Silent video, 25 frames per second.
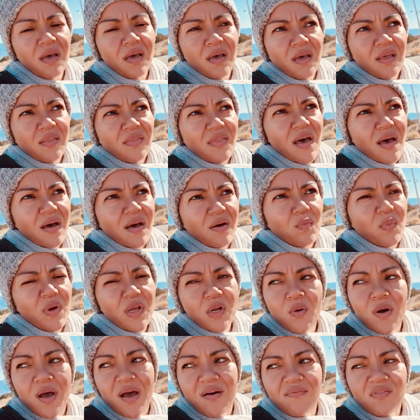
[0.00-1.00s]
that we
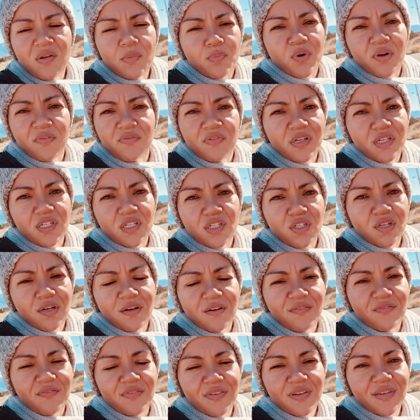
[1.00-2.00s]
don't have the privilege
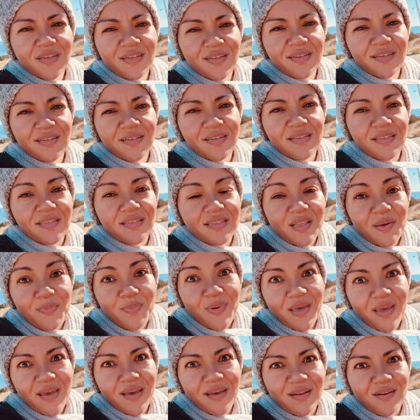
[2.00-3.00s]
of
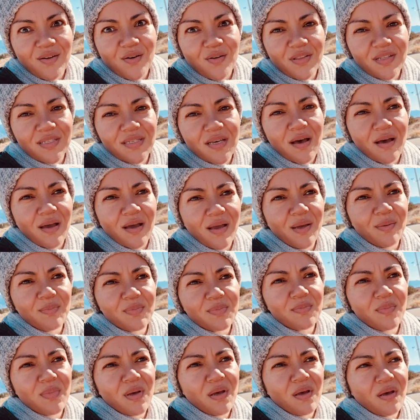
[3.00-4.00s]
sleeping in all the time
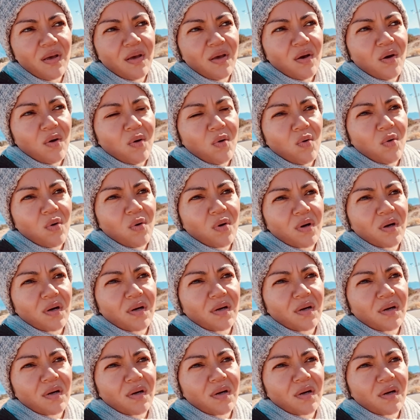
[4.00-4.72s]
or